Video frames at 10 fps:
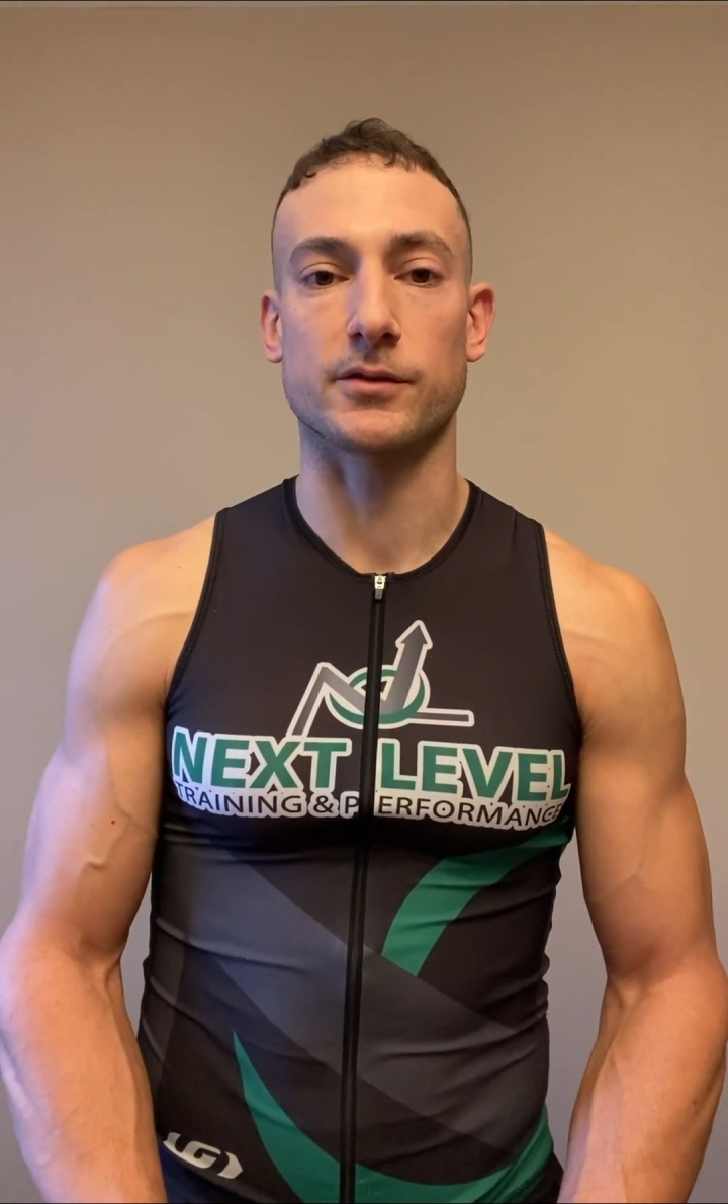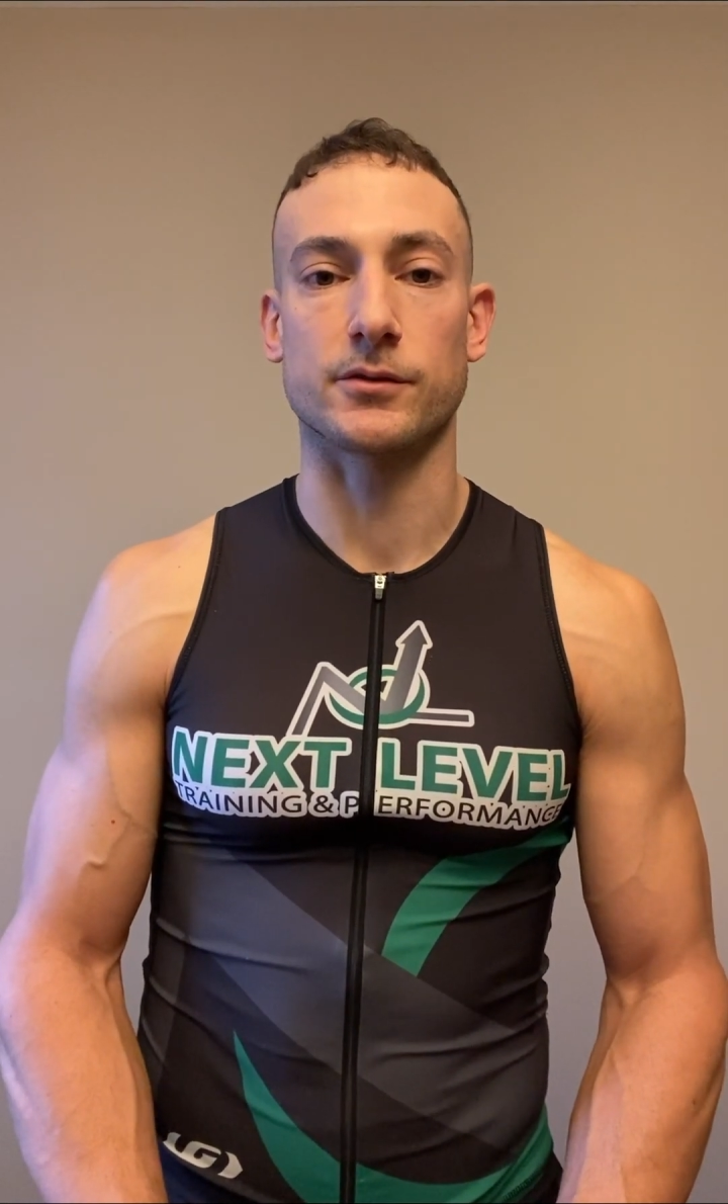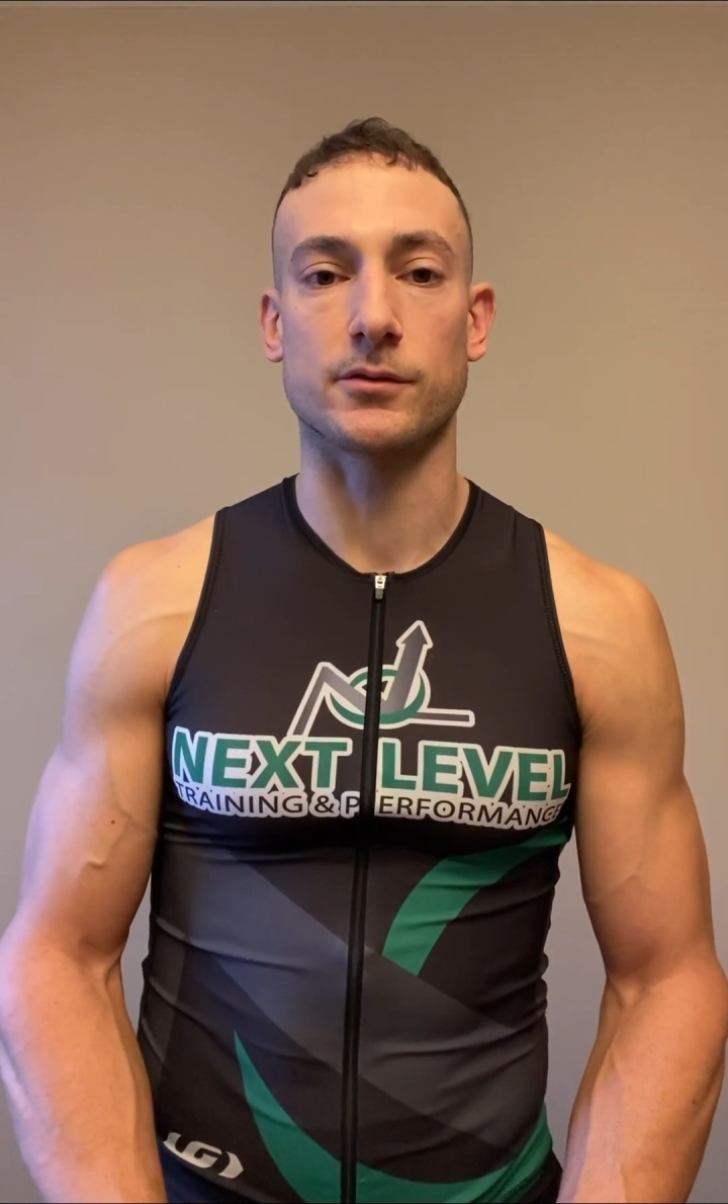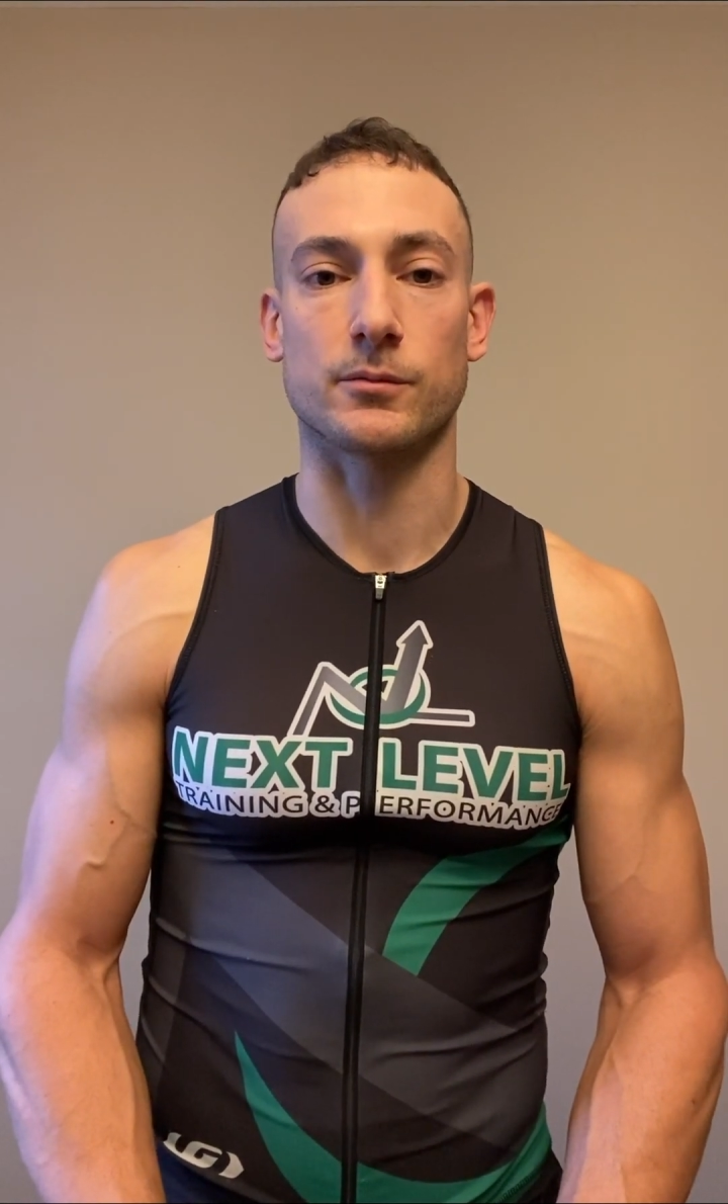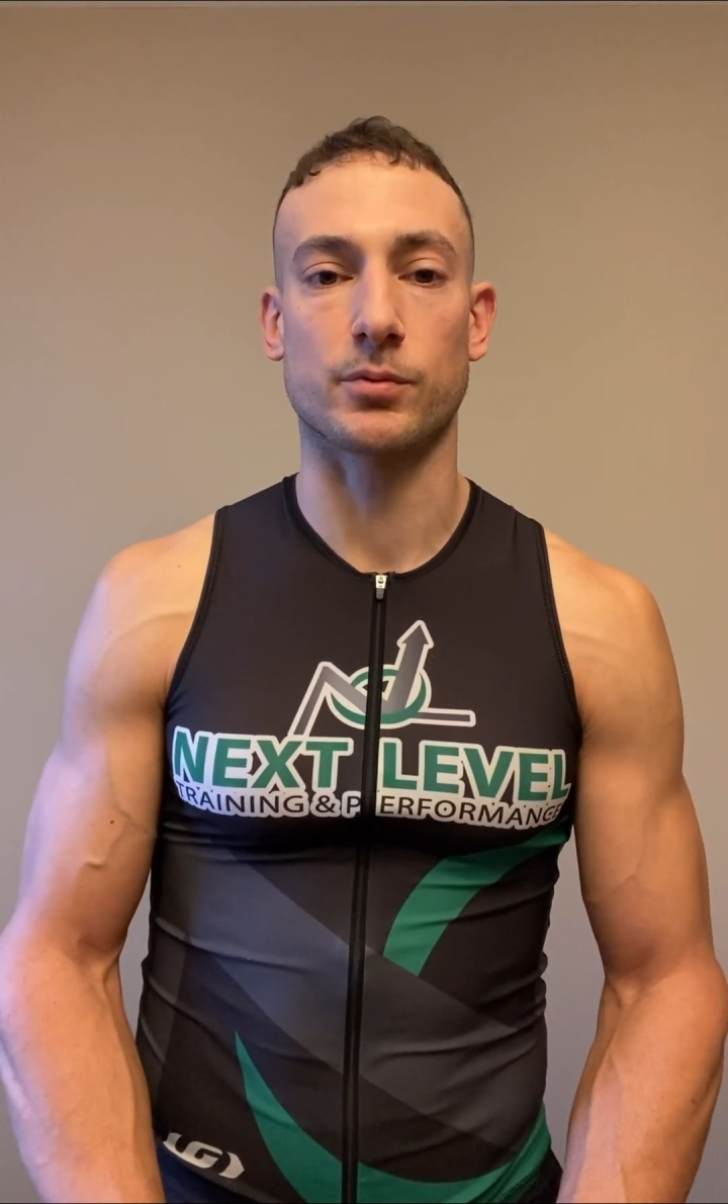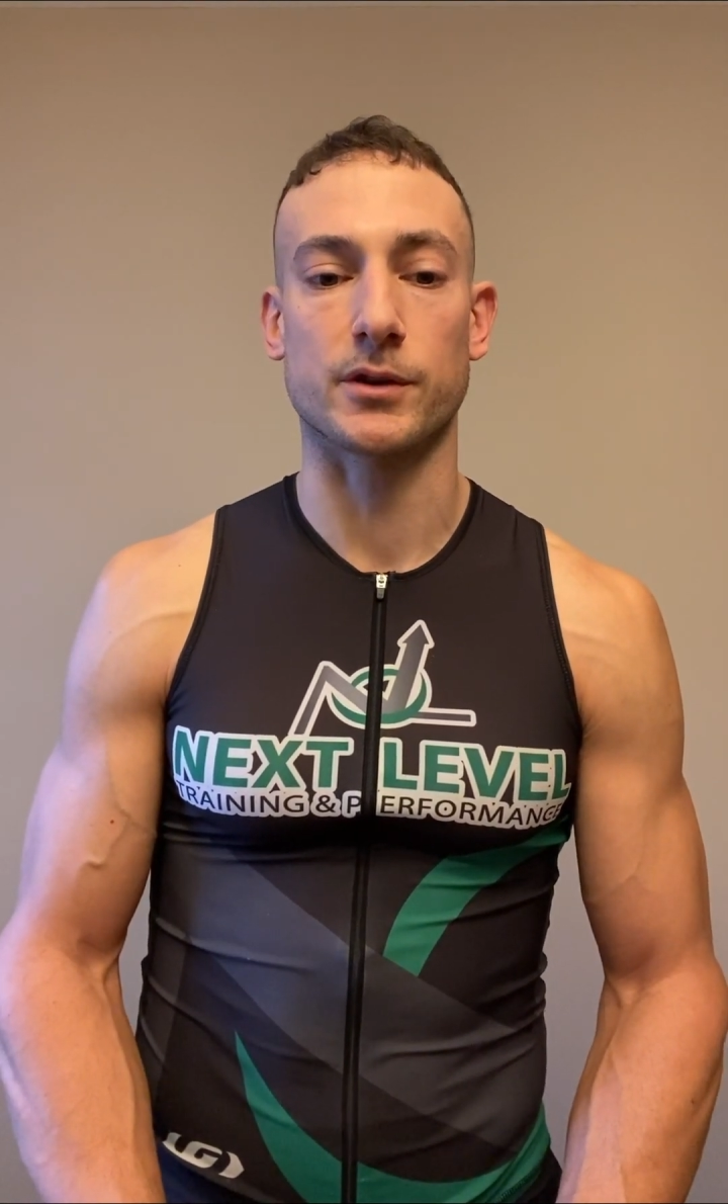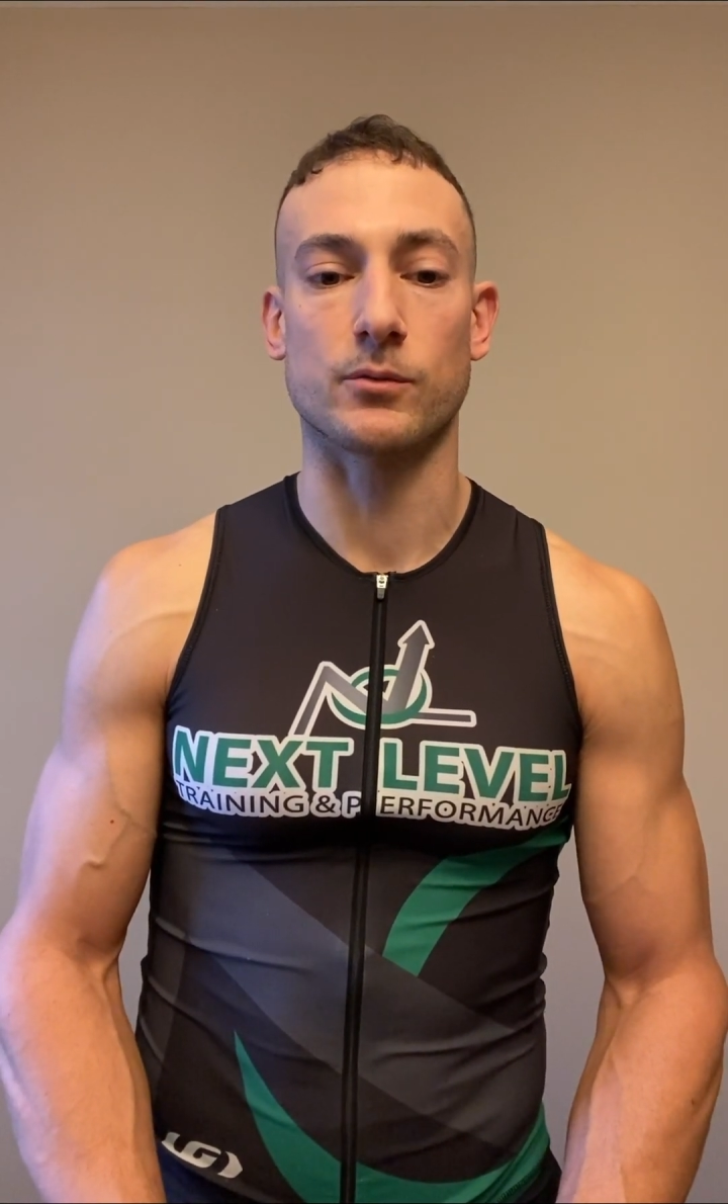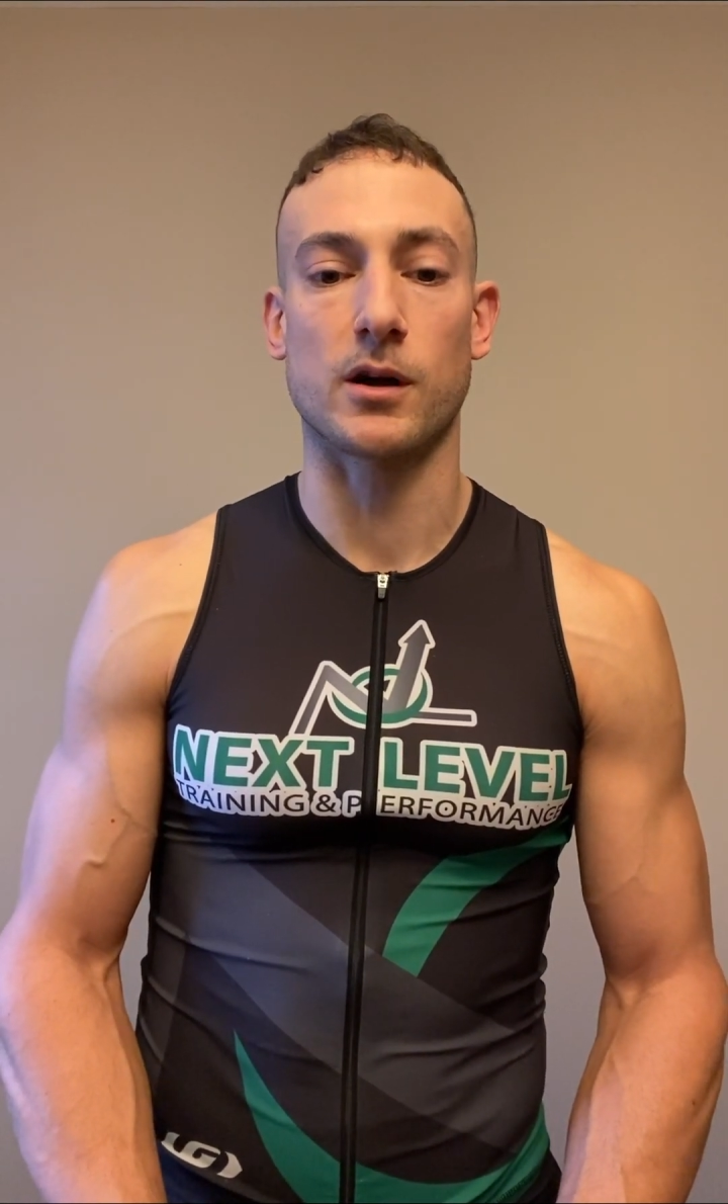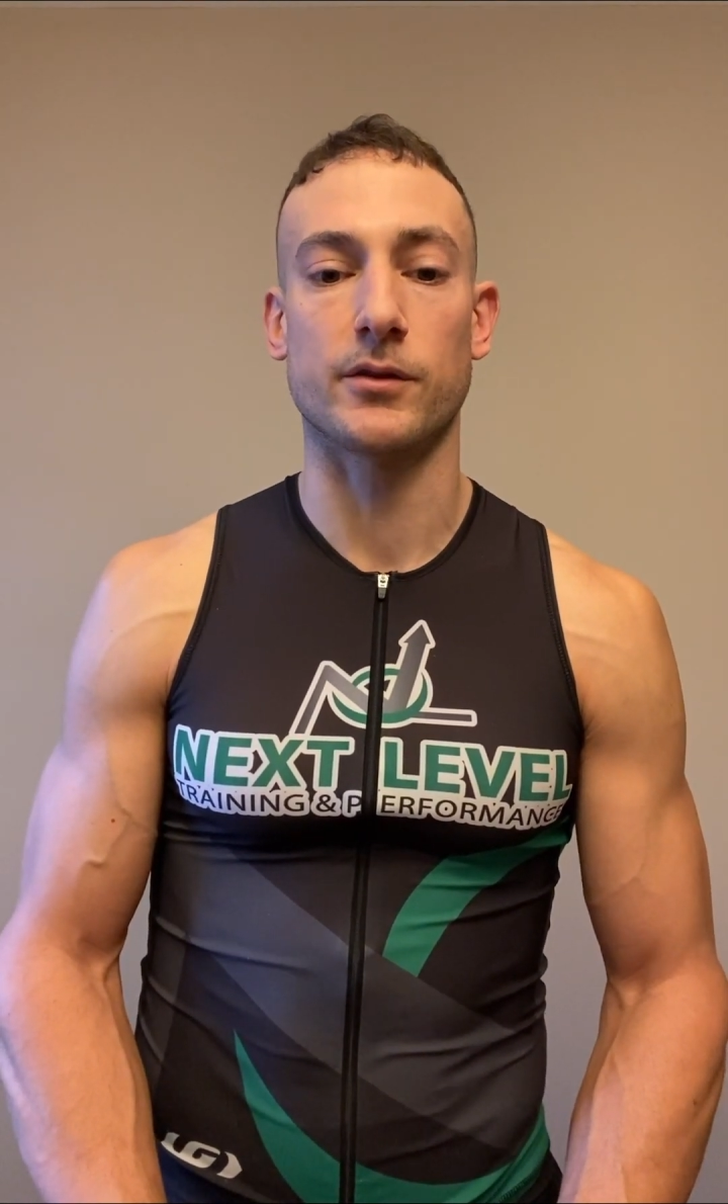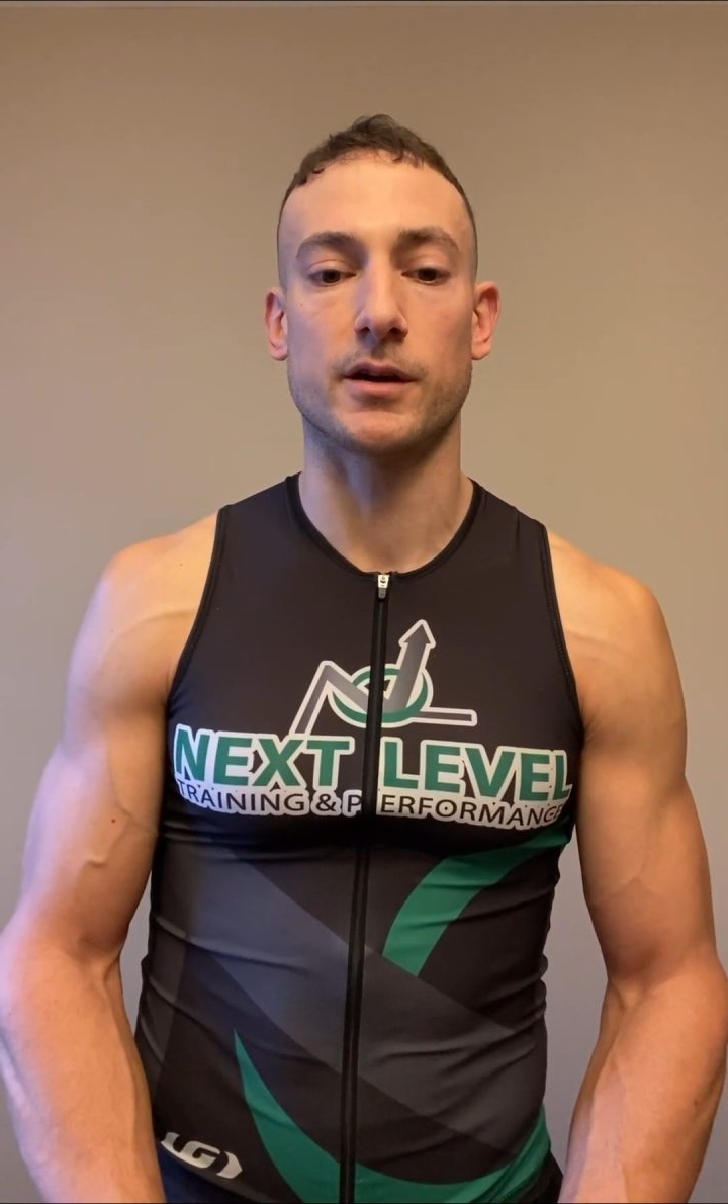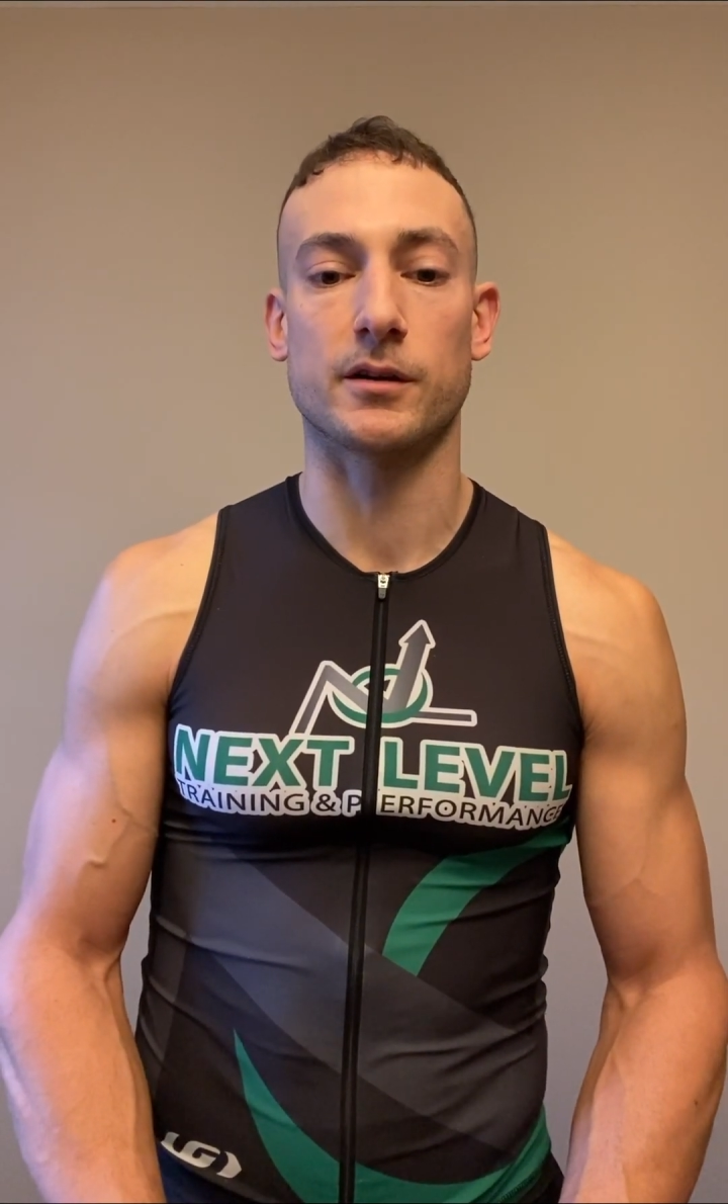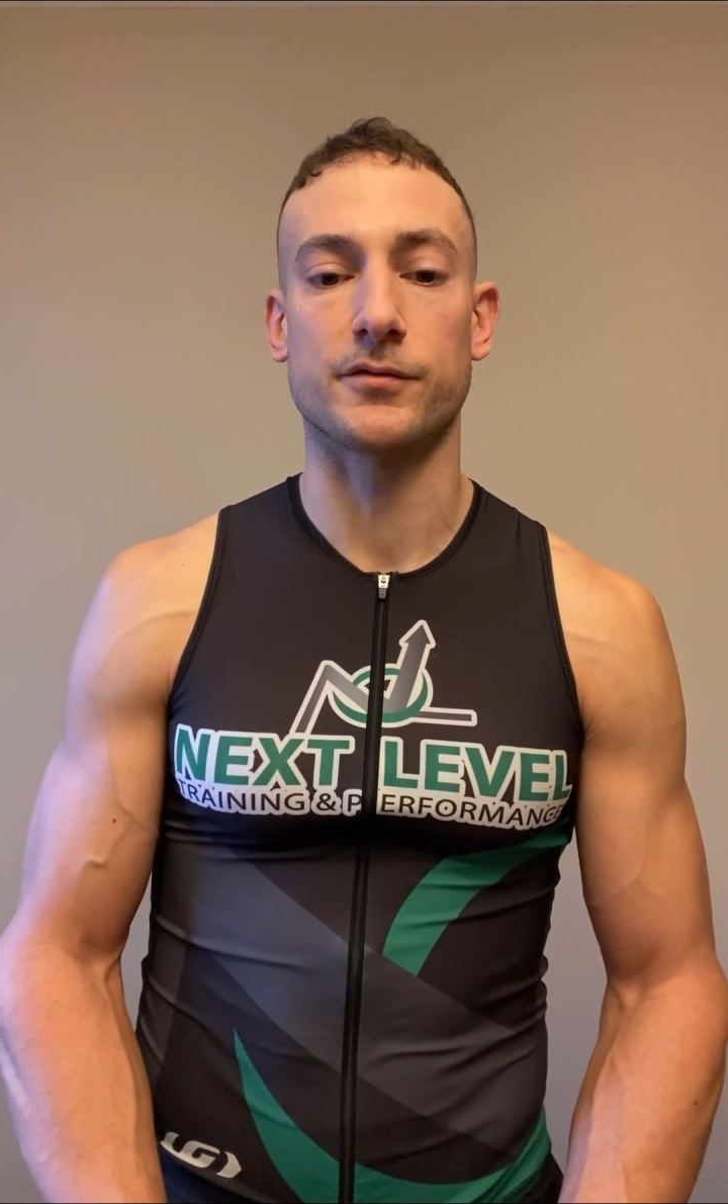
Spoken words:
and you're doing pretty well there.